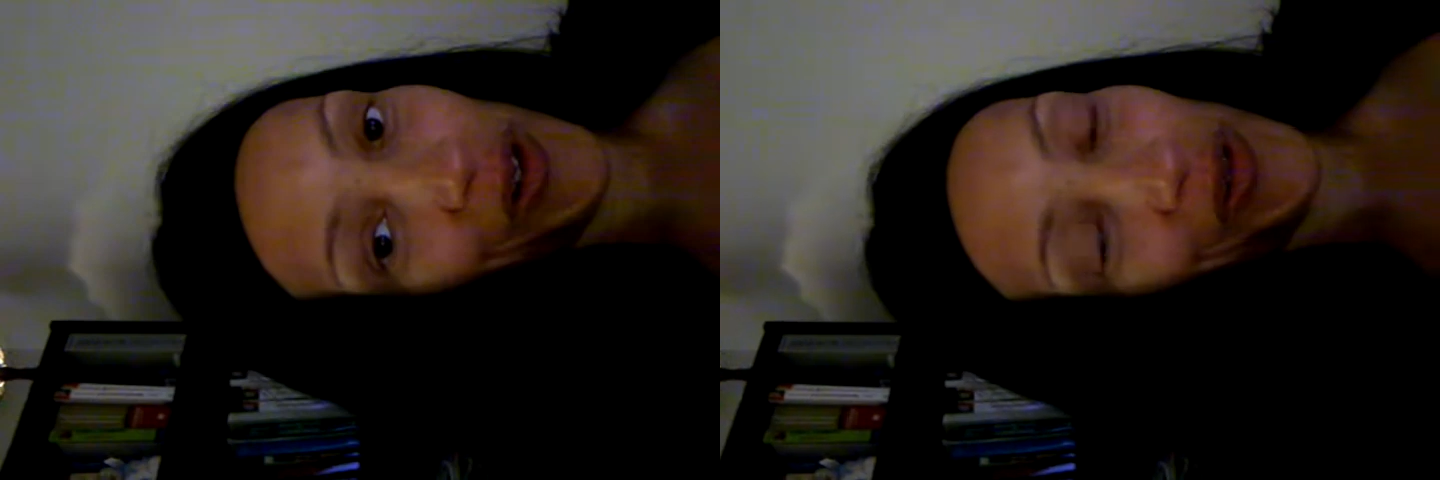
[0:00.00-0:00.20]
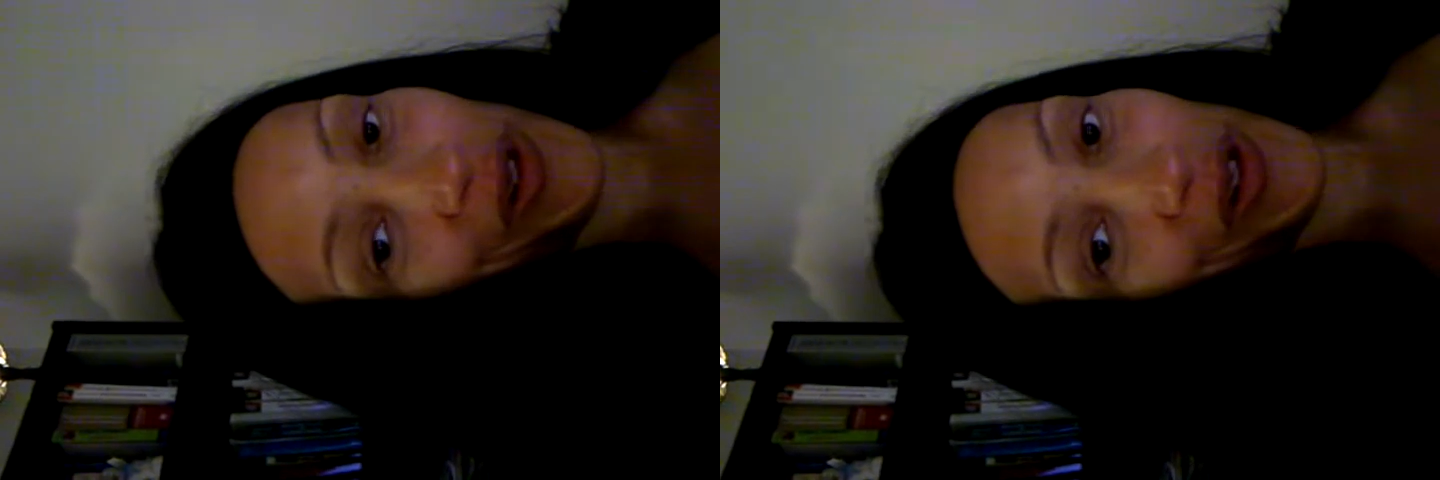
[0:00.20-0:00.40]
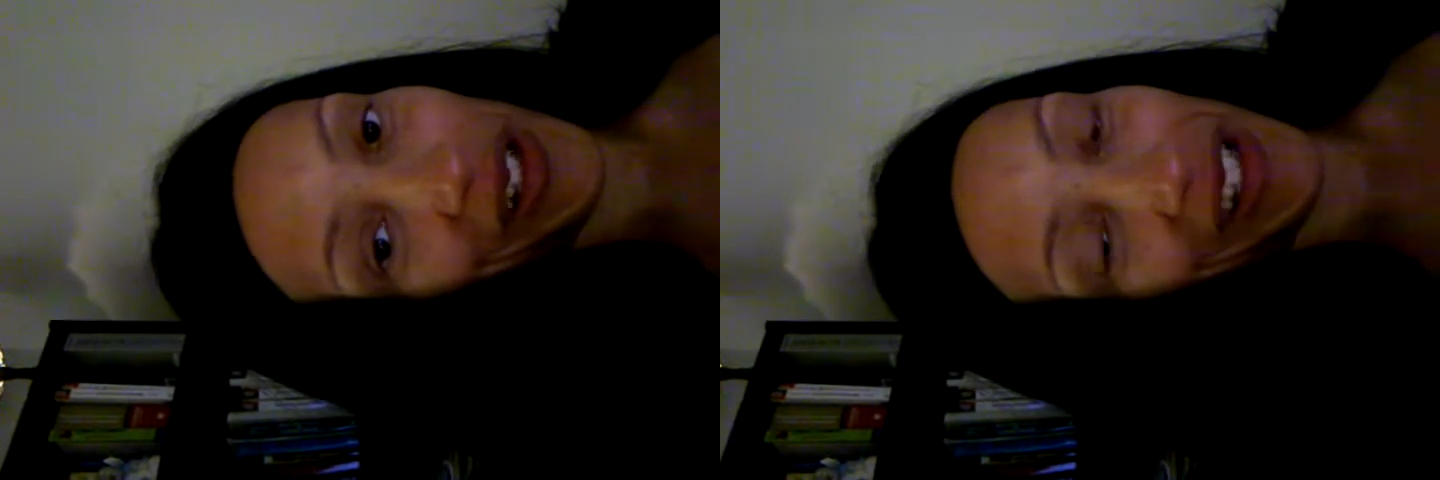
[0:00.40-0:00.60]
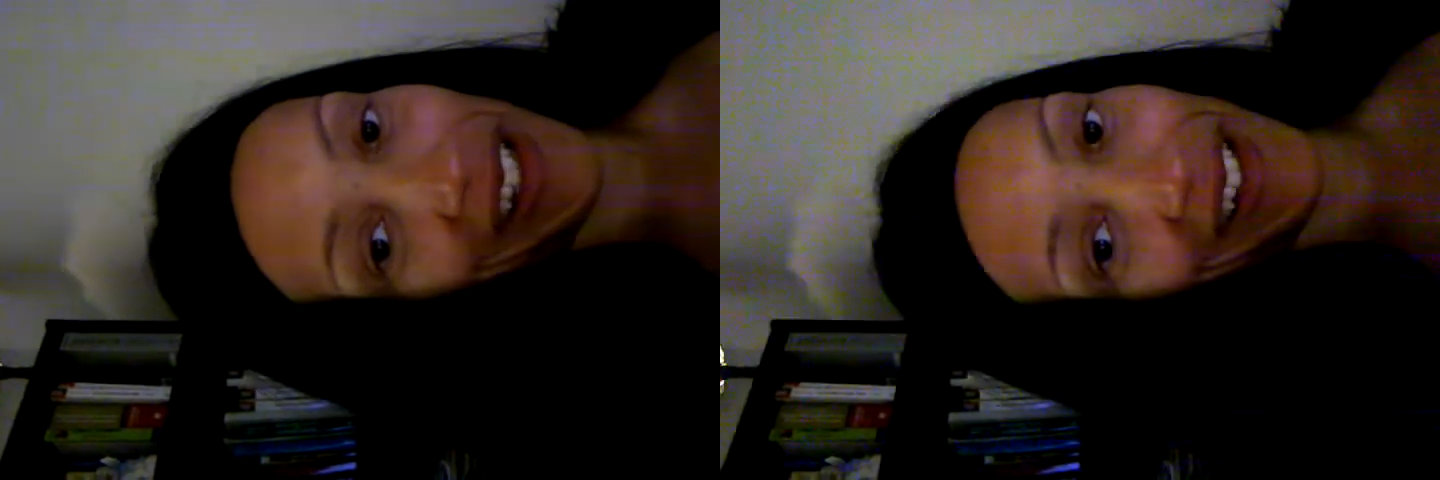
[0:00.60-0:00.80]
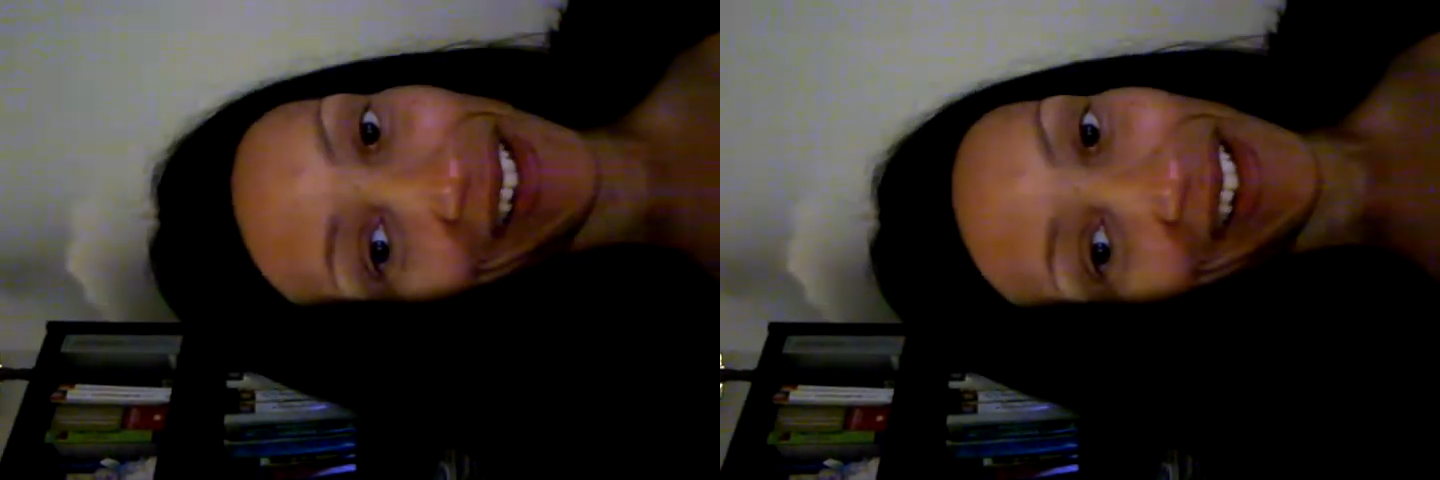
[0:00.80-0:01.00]

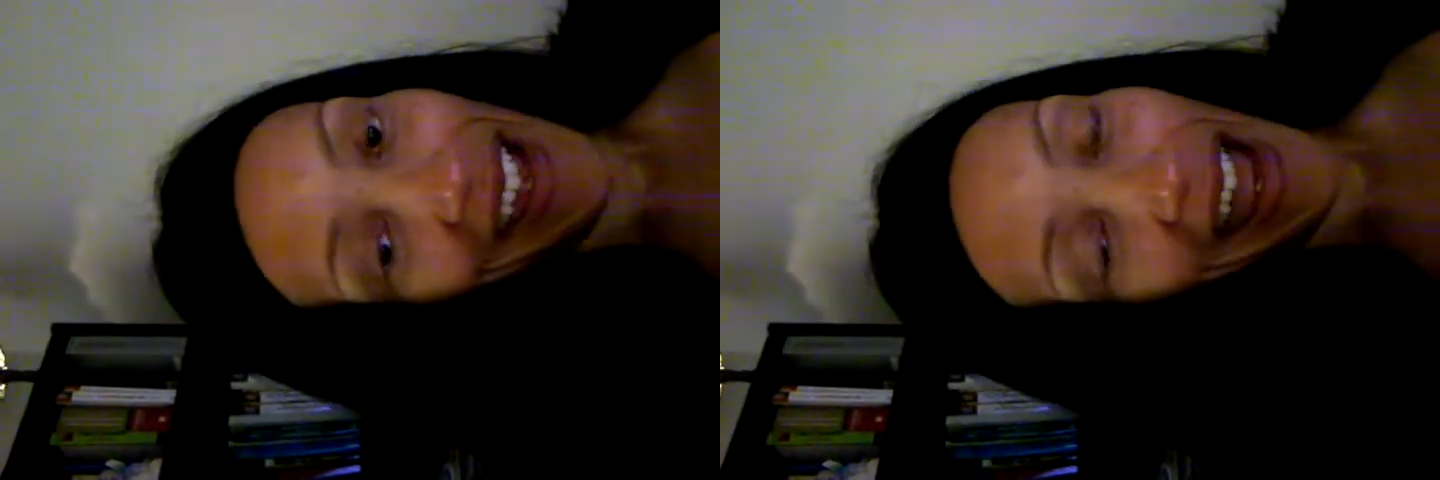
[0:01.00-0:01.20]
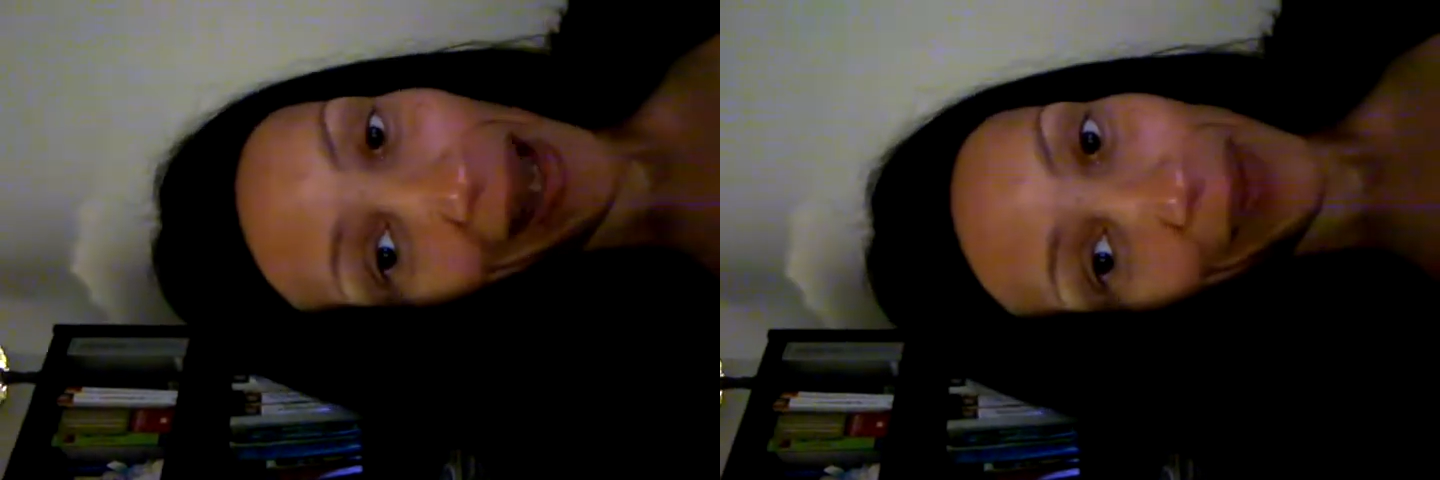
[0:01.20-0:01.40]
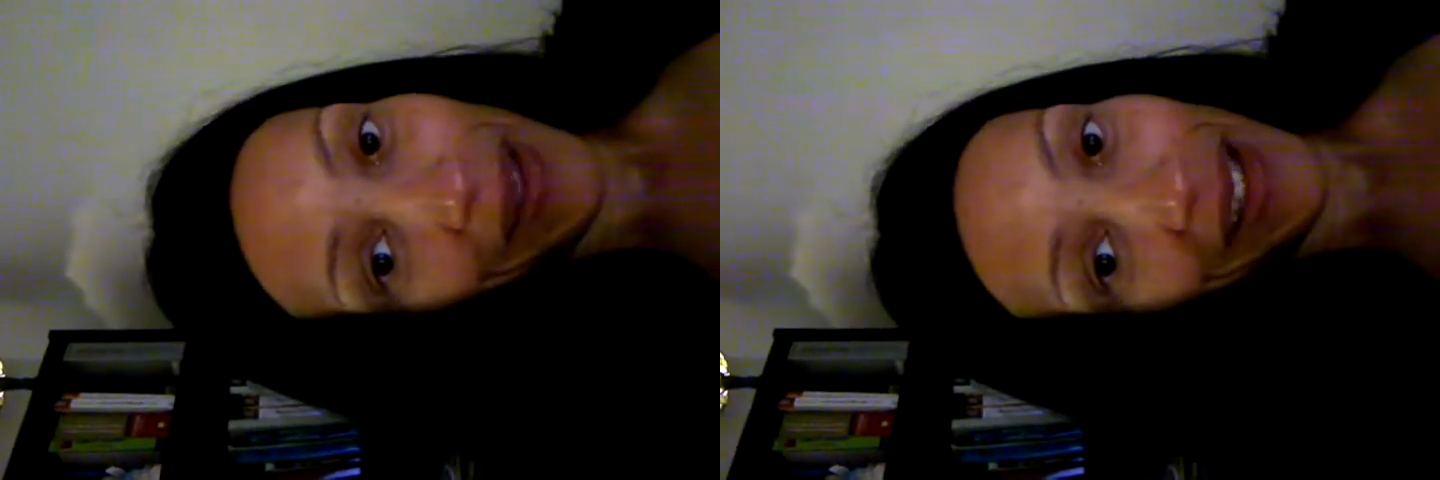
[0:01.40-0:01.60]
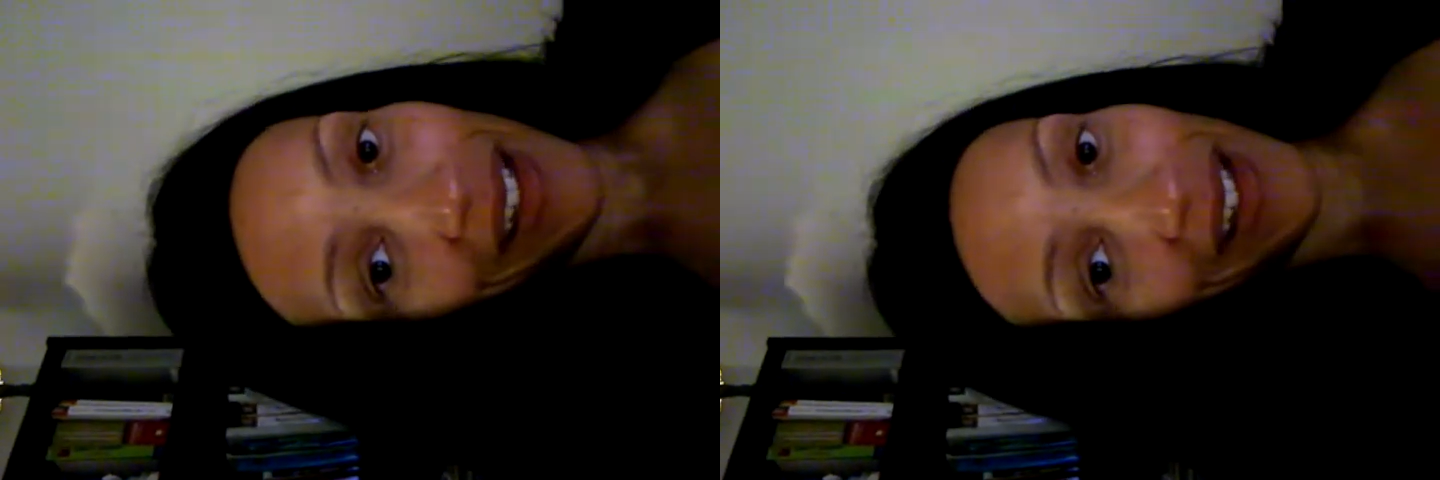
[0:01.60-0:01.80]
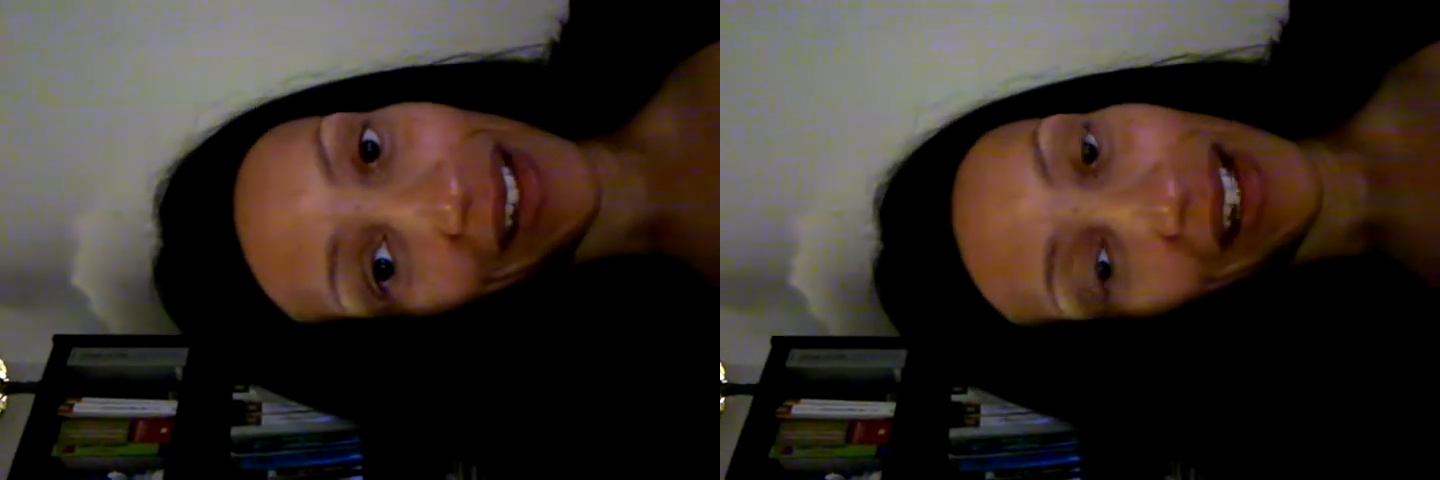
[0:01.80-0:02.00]
wonderful and
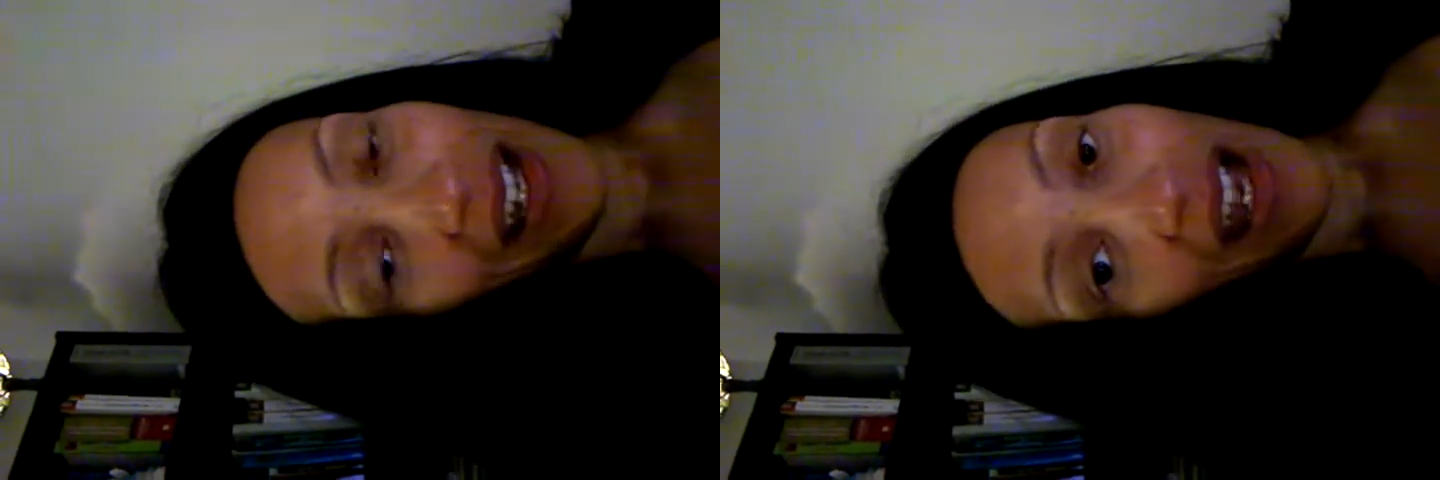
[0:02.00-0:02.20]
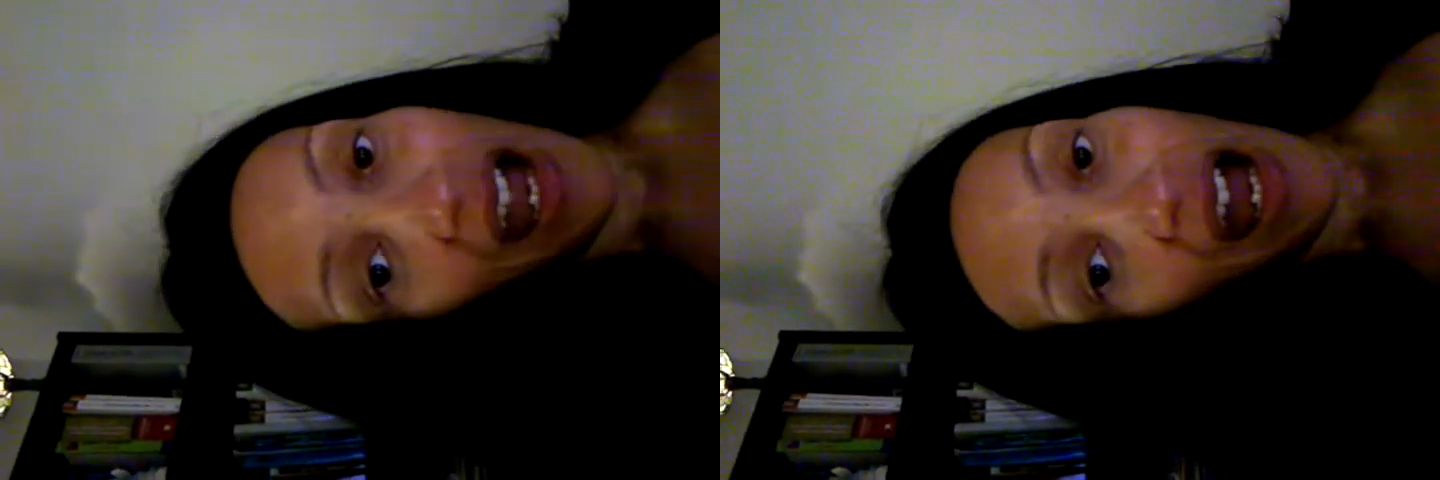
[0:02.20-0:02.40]
happy and